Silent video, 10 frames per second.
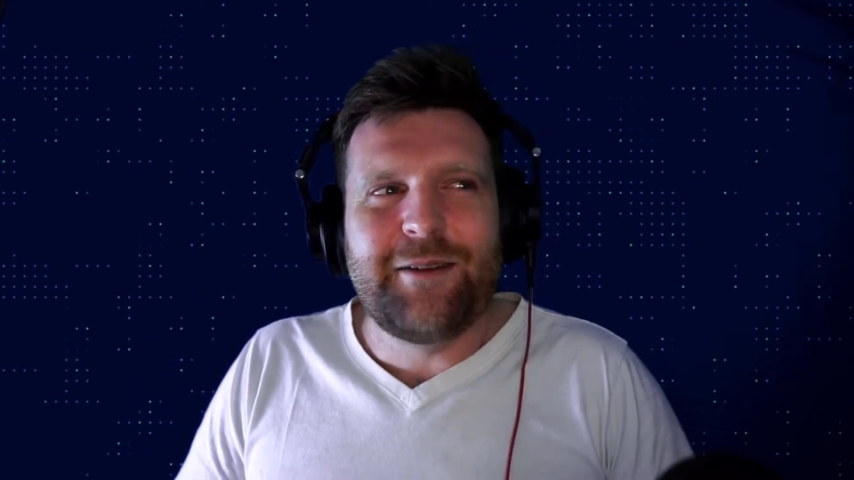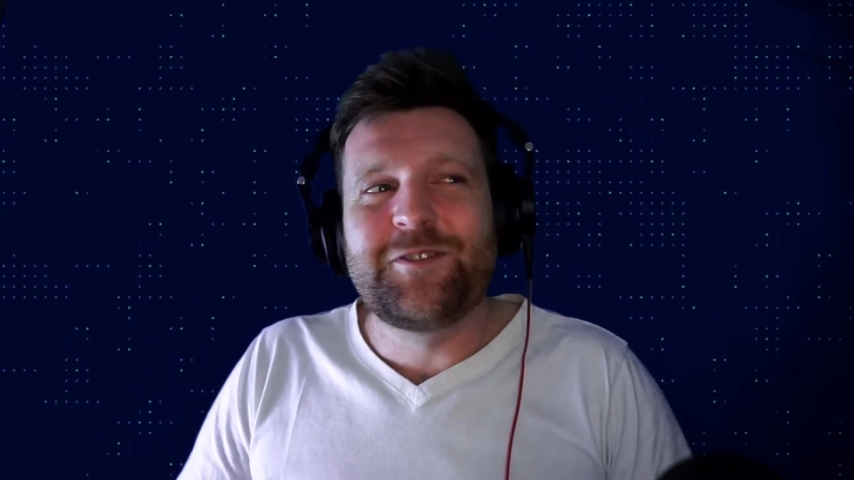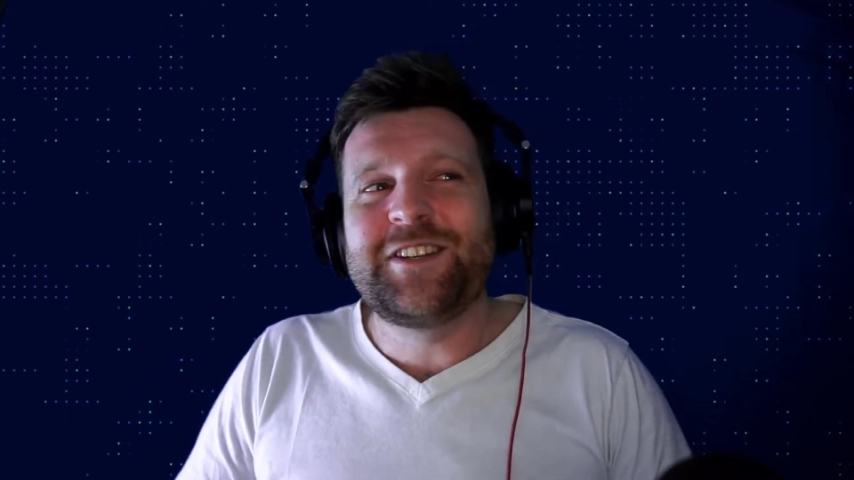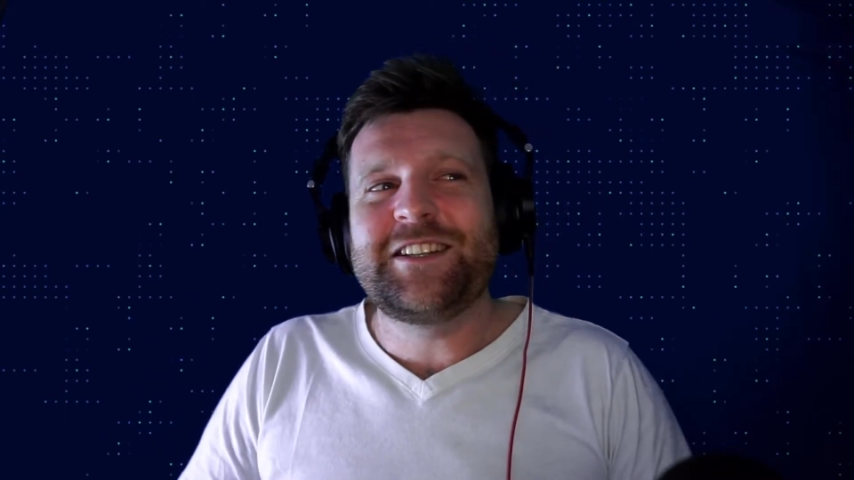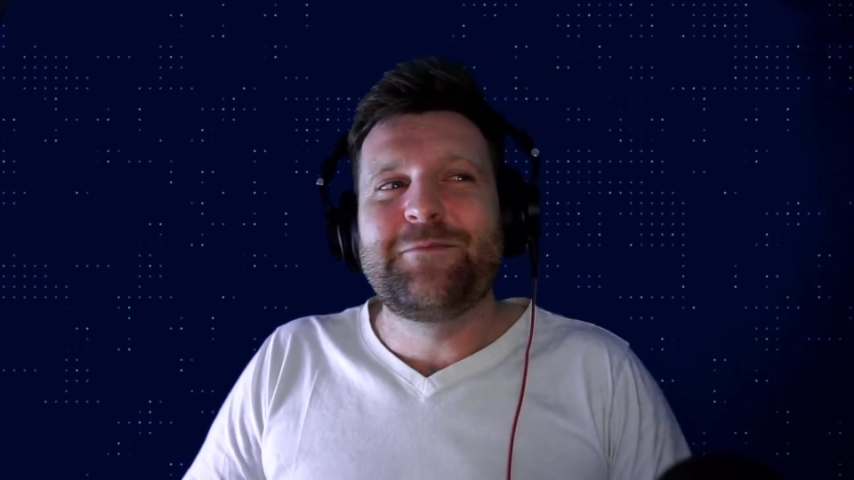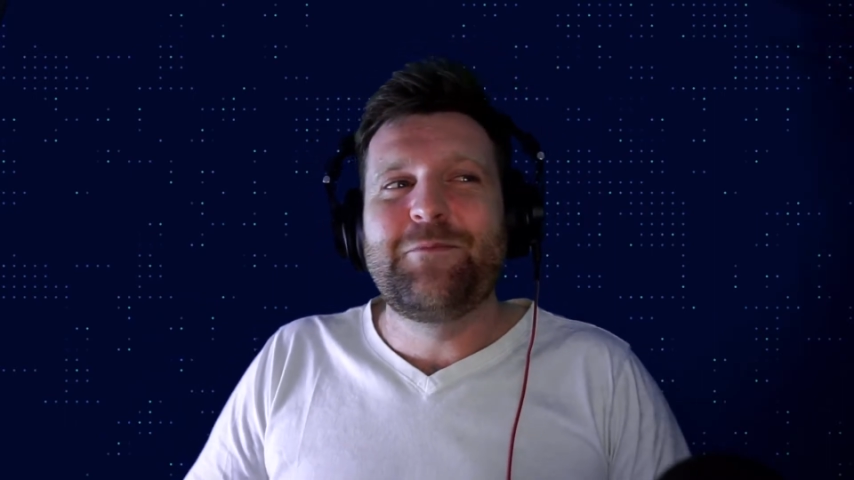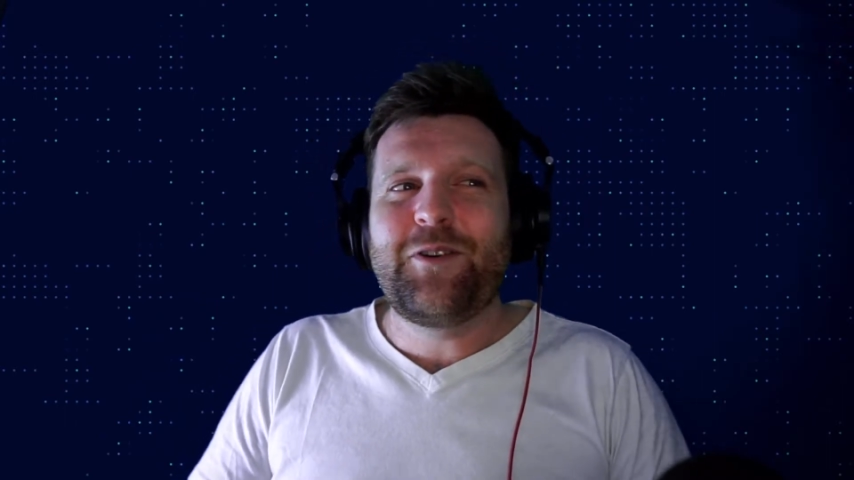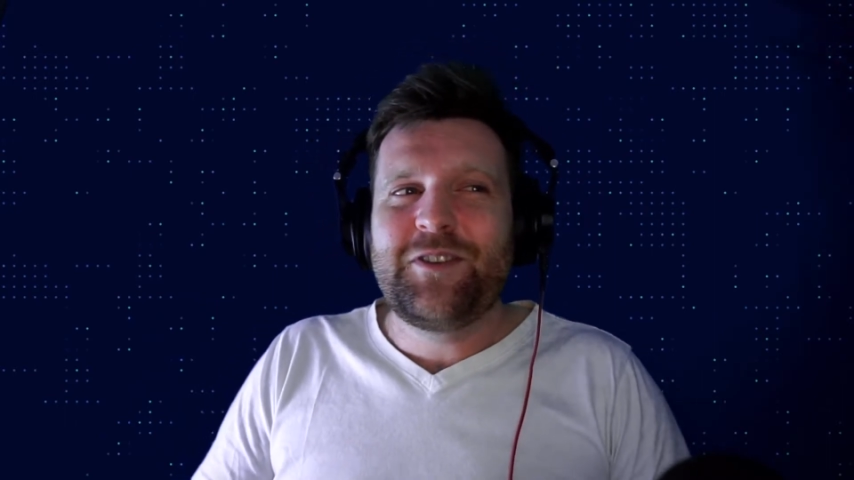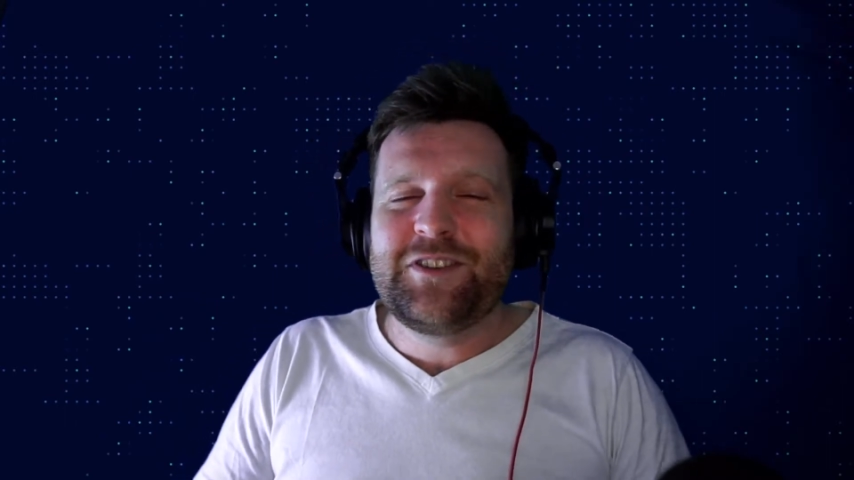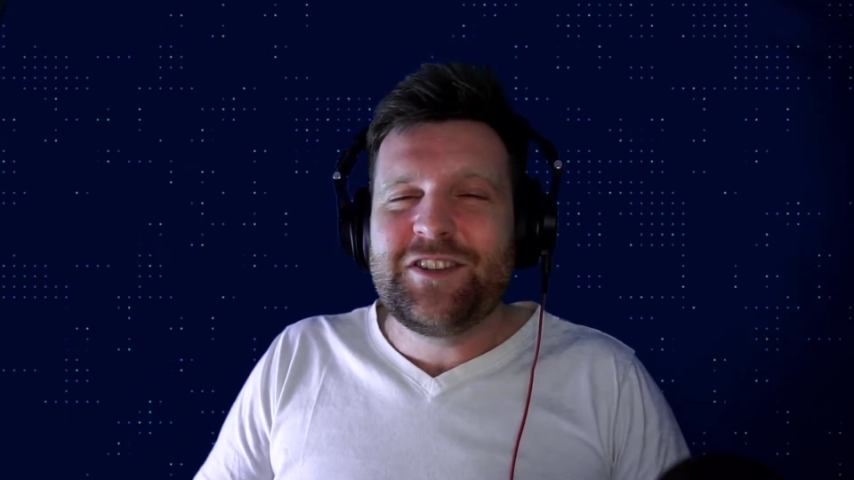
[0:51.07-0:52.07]
protecting
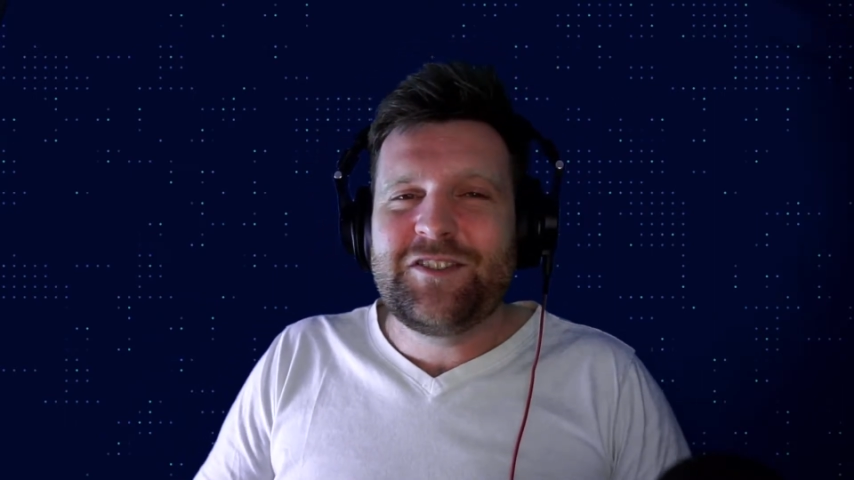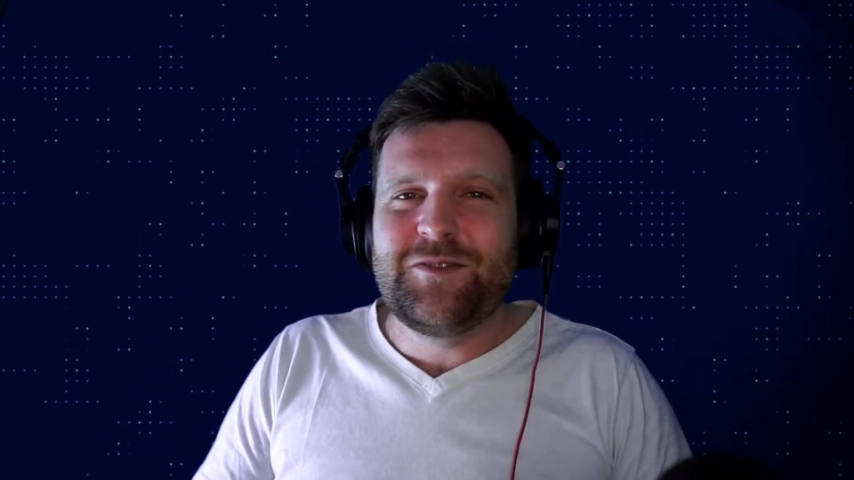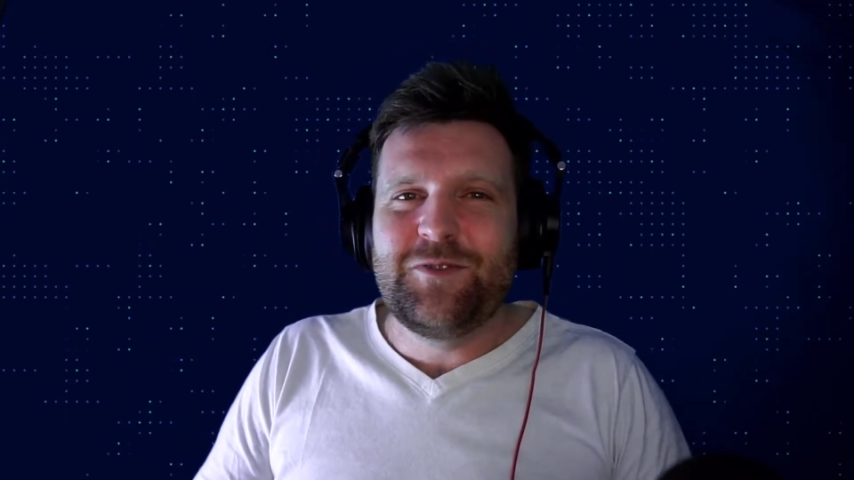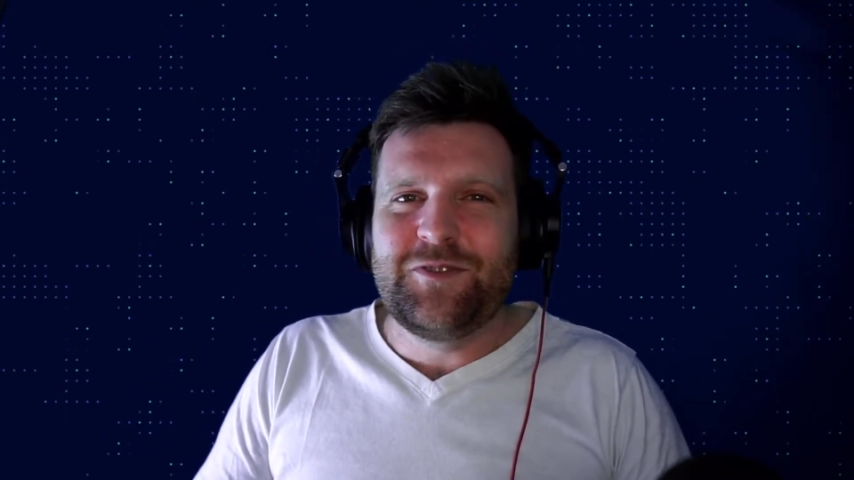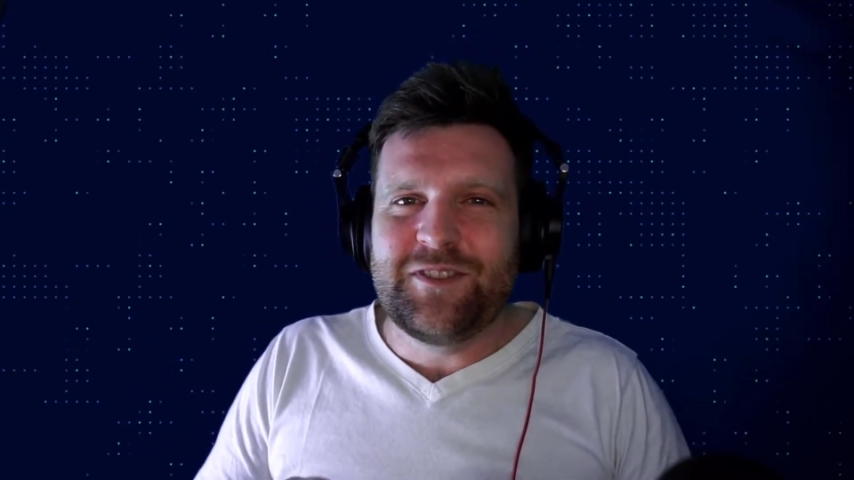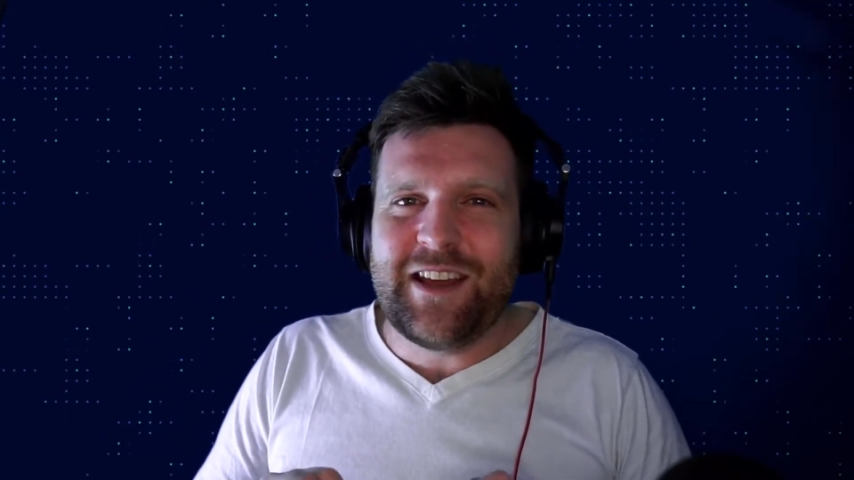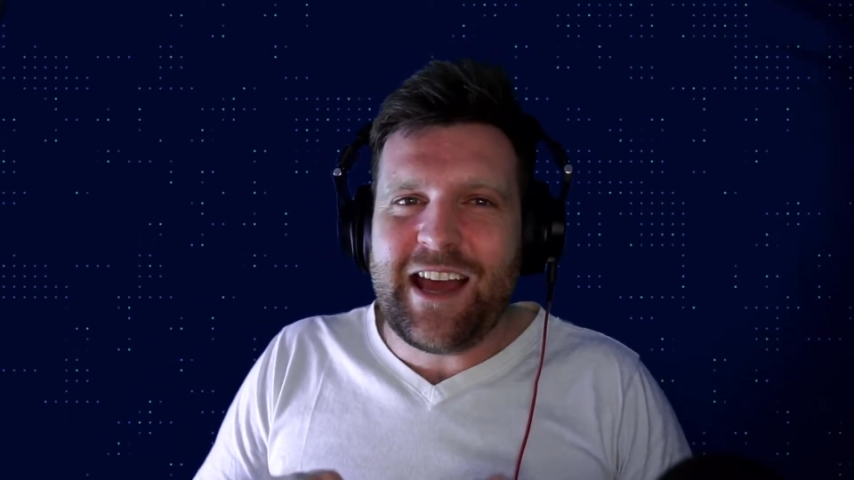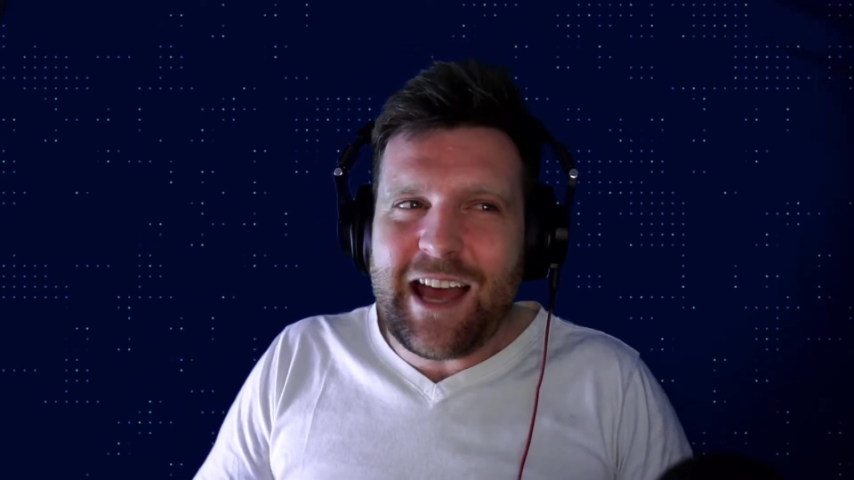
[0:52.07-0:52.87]
modern distributed